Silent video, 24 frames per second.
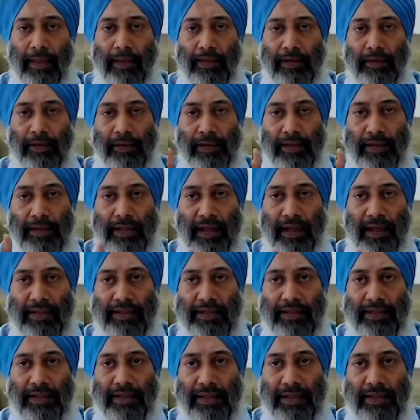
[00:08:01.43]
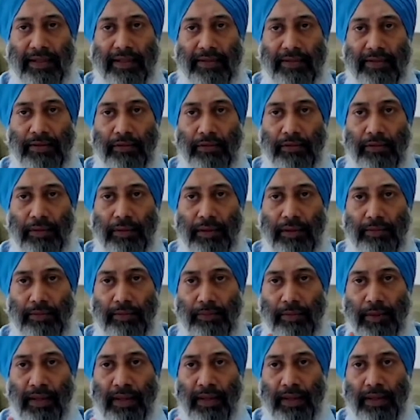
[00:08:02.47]
So in that sense, you are
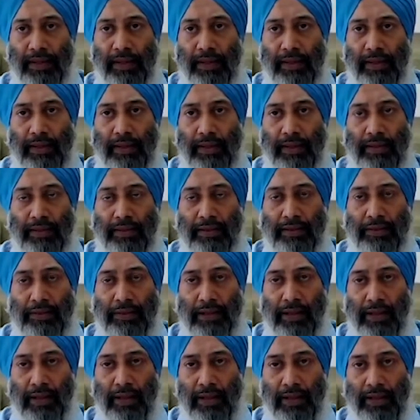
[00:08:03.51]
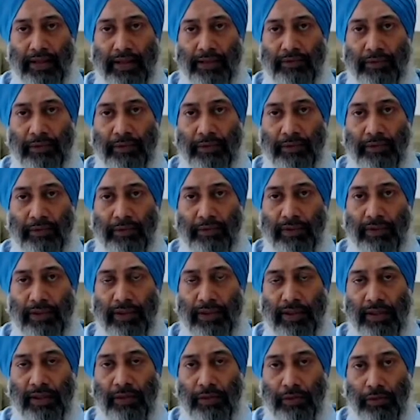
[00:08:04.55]
paying a charge which will be
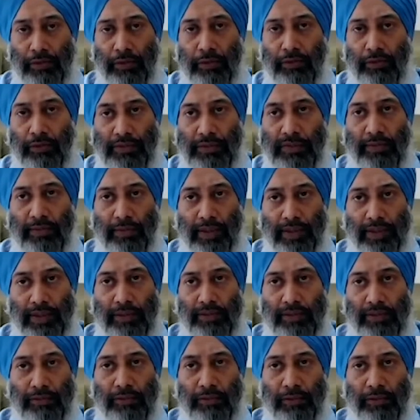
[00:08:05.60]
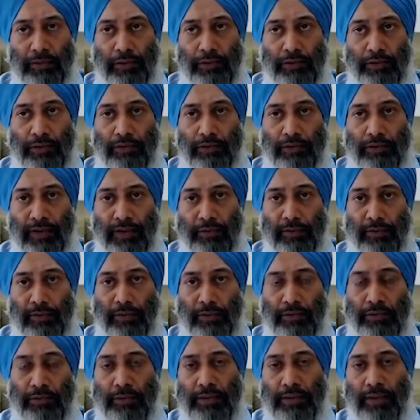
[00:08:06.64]
then used, the monies will be used to fight
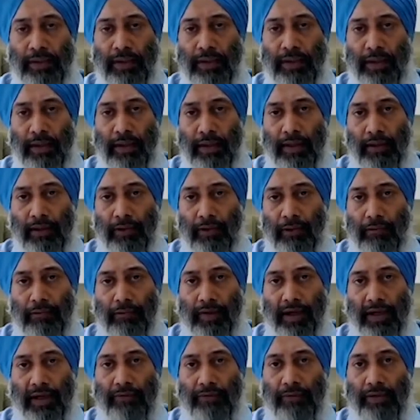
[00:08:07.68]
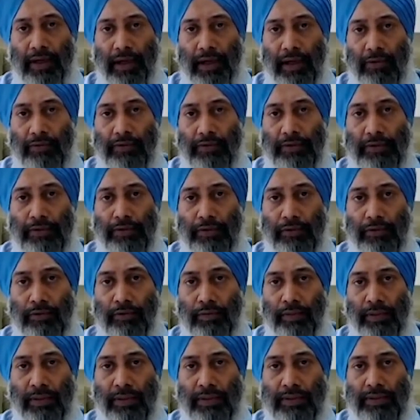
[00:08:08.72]
pollution, for 5,000
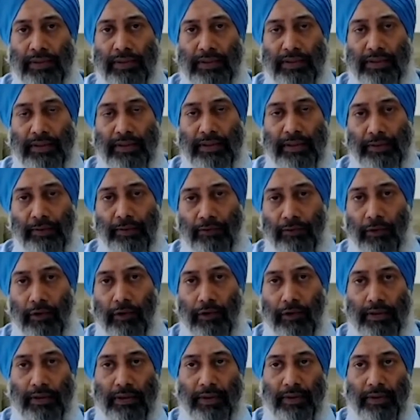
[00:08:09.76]
rupees default.